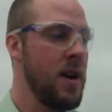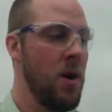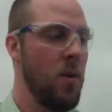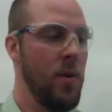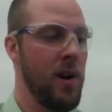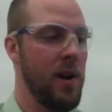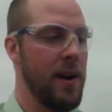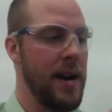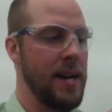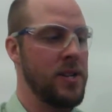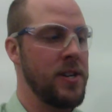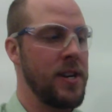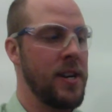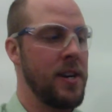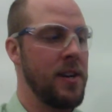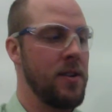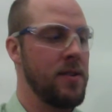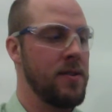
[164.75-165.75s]
We don't actually
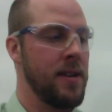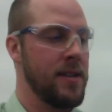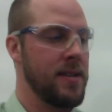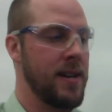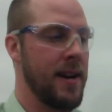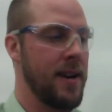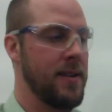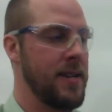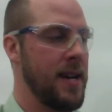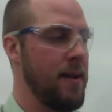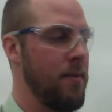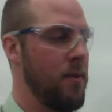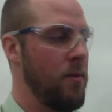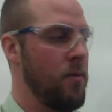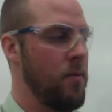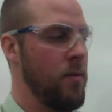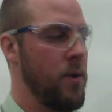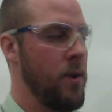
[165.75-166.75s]
need to use the entire
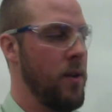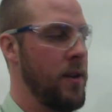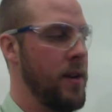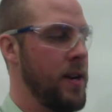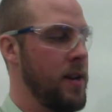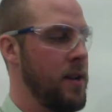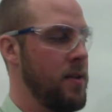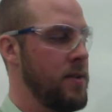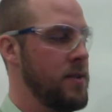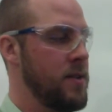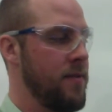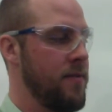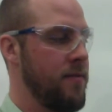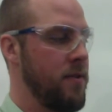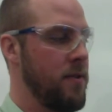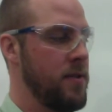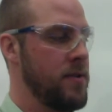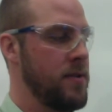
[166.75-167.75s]
table. We only need to use the
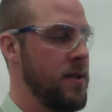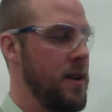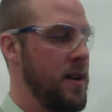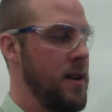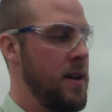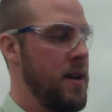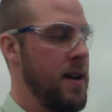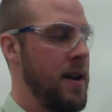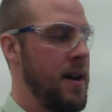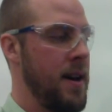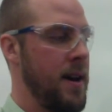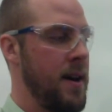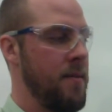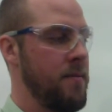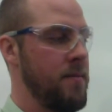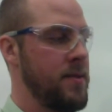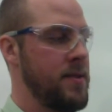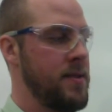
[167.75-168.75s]
first
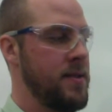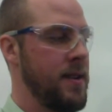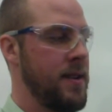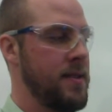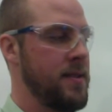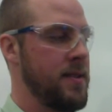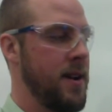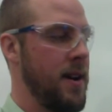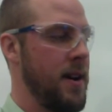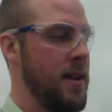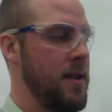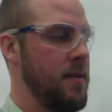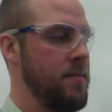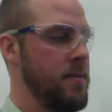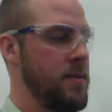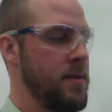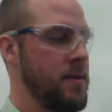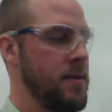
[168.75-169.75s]
6
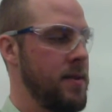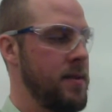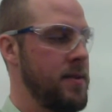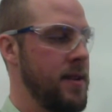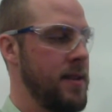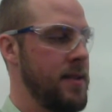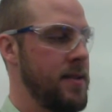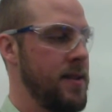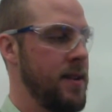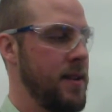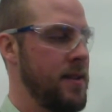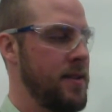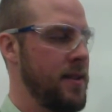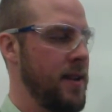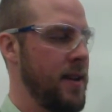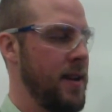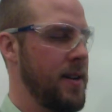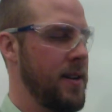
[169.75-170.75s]
columns. Is that 6?
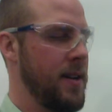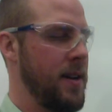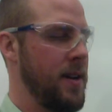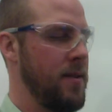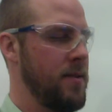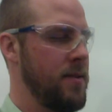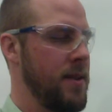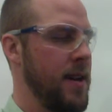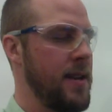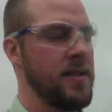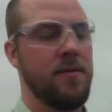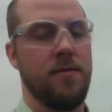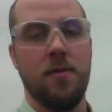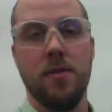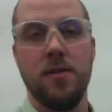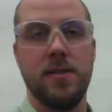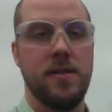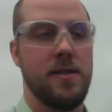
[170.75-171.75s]
I can't count. Yes,
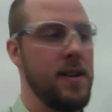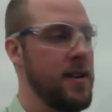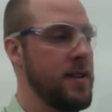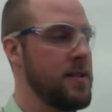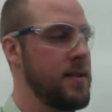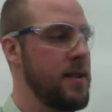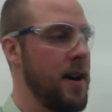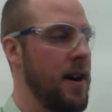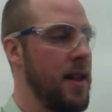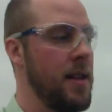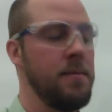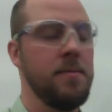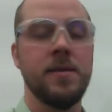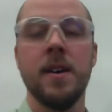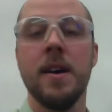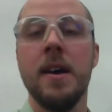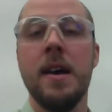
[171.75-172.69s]
first 6 columns.